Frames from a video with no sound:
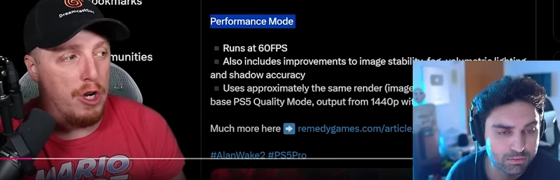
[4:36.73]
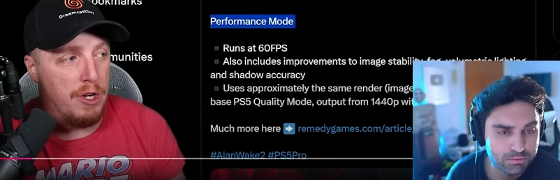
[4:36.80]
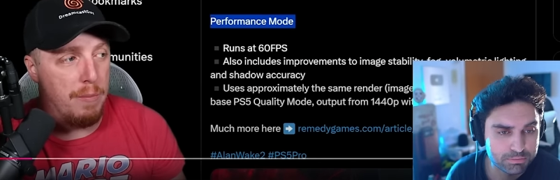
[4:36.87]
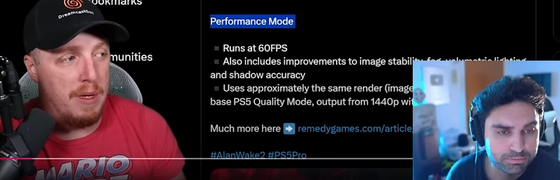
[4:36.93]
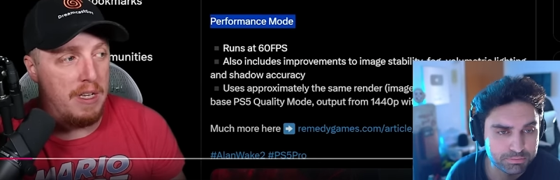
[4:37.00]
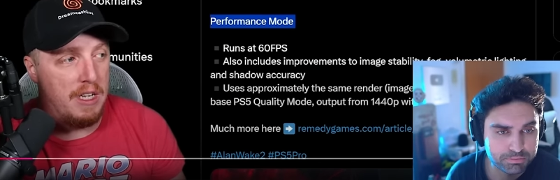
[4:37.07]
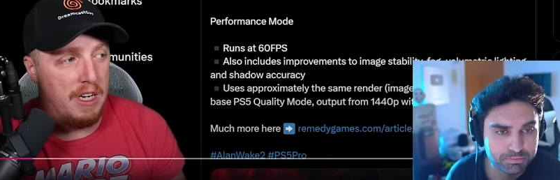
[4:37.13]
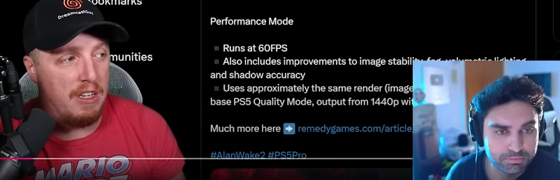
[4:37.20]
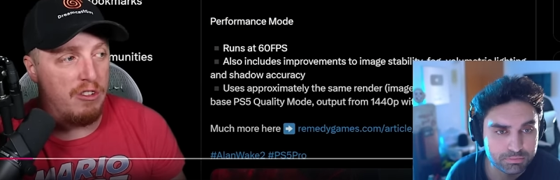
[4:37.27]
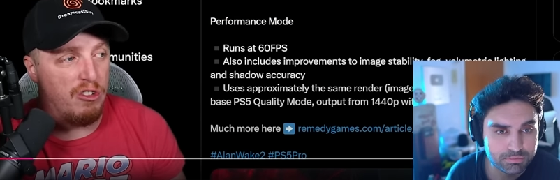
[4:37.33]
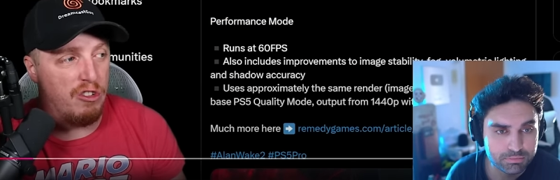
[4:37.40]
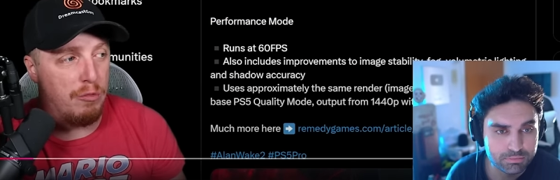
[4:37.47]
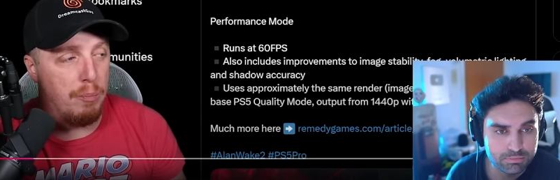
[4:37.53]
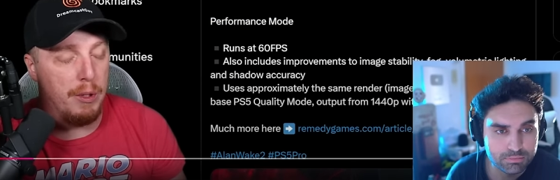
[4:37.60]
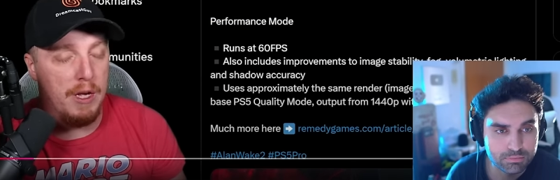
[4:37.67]
Speaker 1: going to be
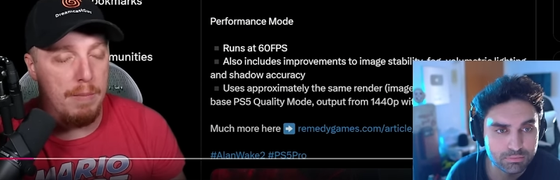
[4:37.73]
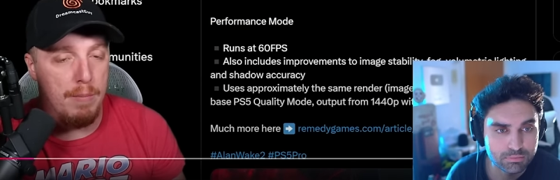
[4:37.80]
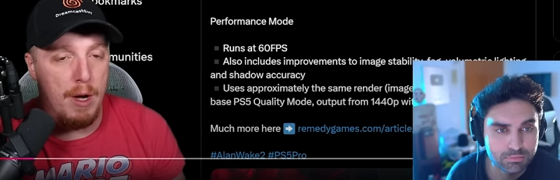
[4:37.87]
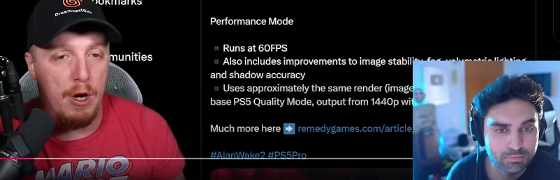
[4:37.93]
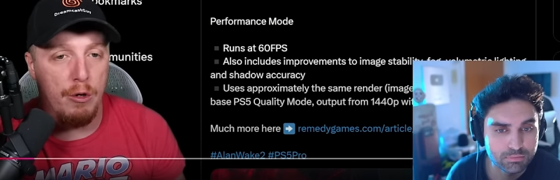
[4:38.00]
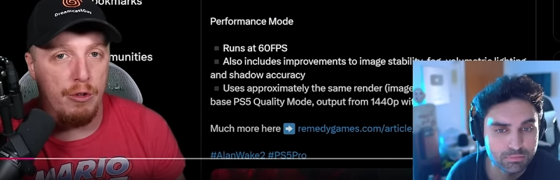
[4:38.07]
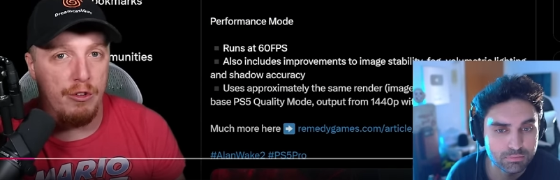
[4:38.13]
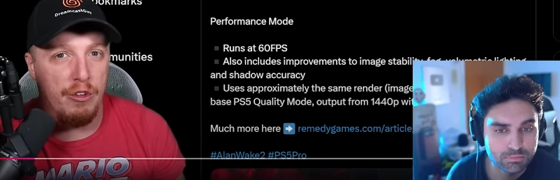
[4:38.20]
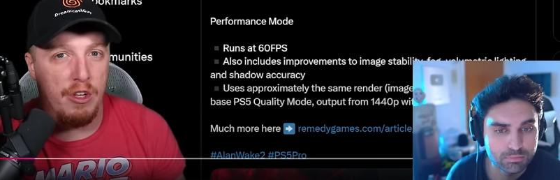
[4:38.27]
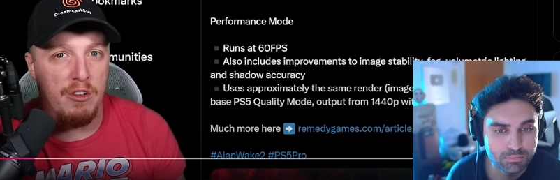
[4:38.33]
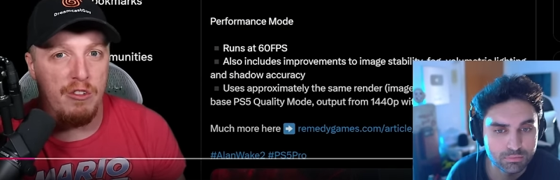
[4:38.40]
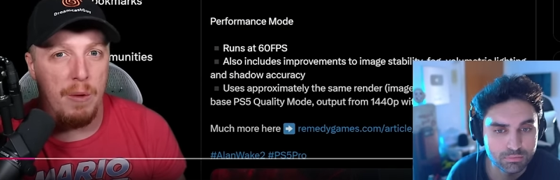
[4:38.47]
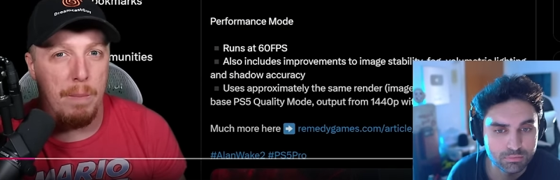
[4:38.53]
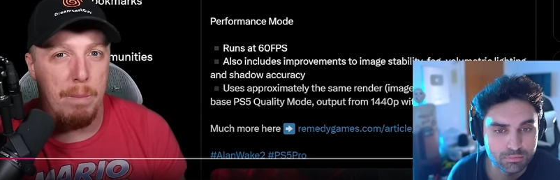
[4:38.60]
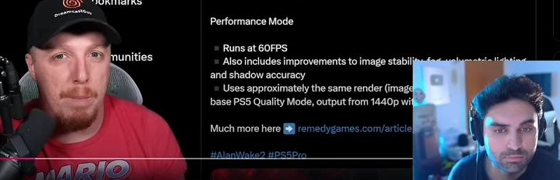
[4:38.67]
getting split modes
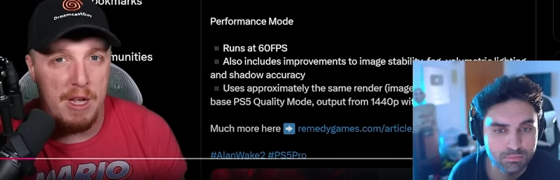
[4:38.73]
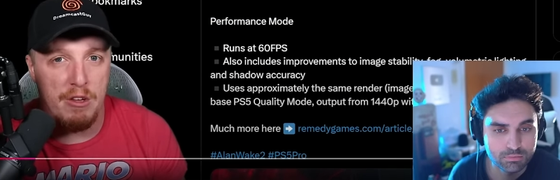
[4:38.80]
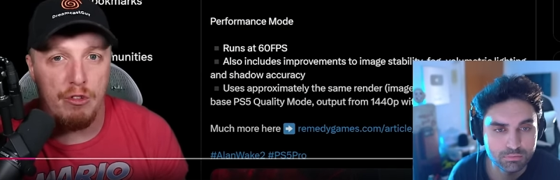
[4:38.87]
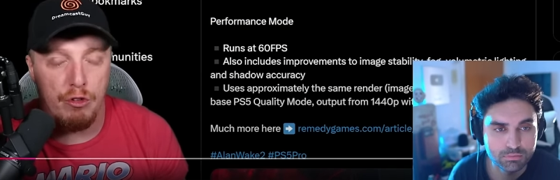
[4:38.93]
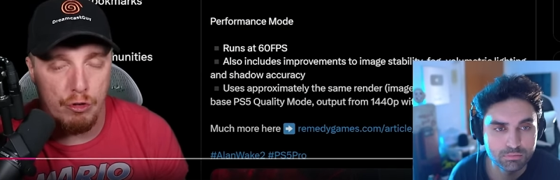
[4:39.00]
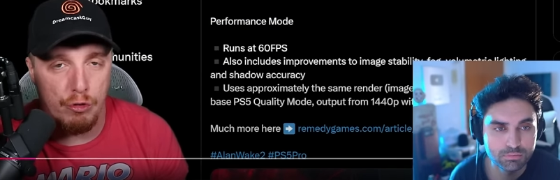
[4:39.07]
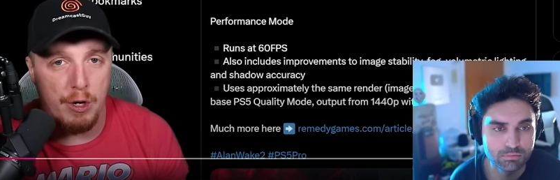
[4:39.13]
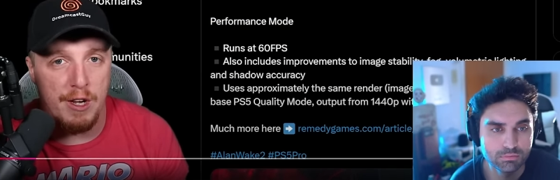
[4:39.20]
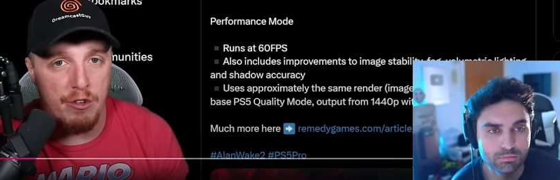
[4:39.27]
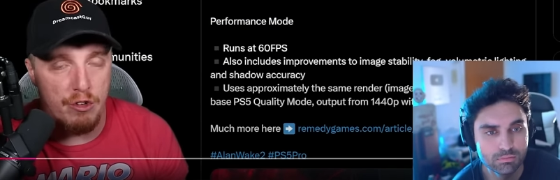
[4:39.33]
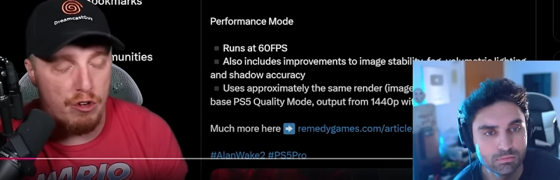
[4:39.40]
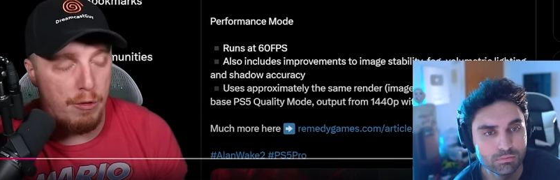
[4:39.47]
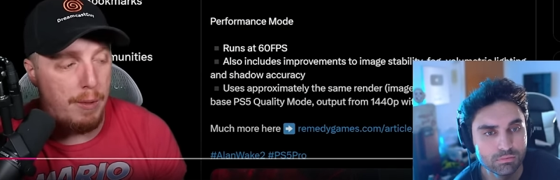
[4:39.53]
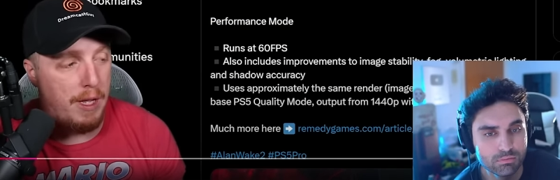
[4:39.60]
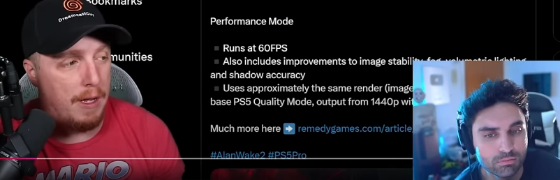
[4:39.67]
is a bit
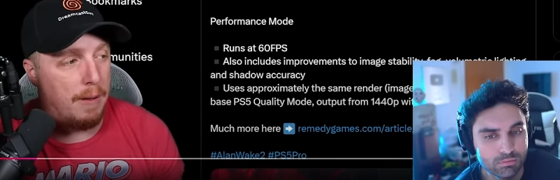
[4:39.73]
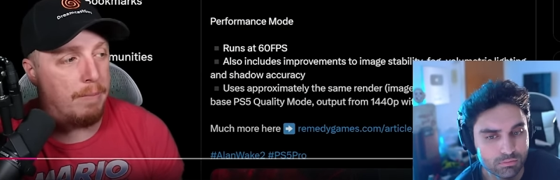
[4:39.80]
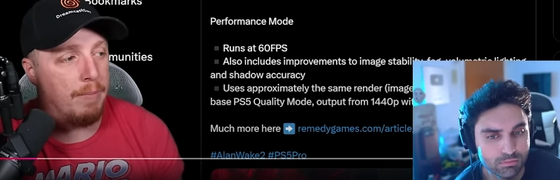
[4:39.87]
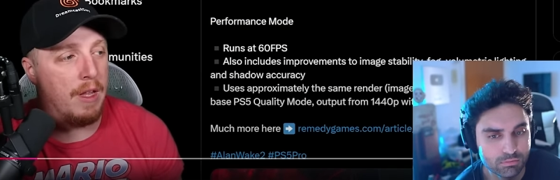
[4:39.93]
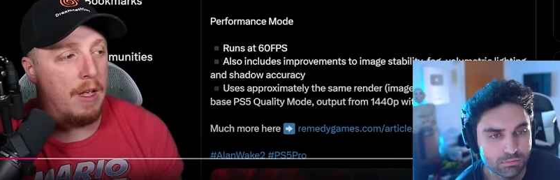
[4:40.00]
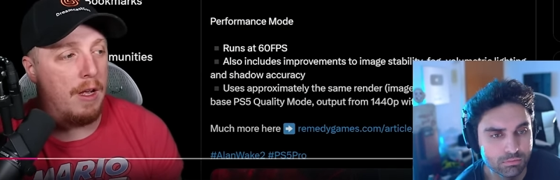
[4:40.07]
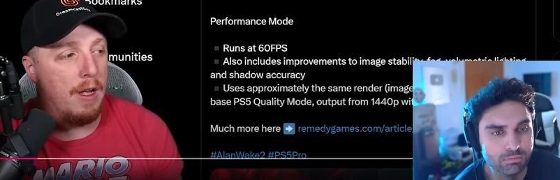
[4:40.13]
strange to me.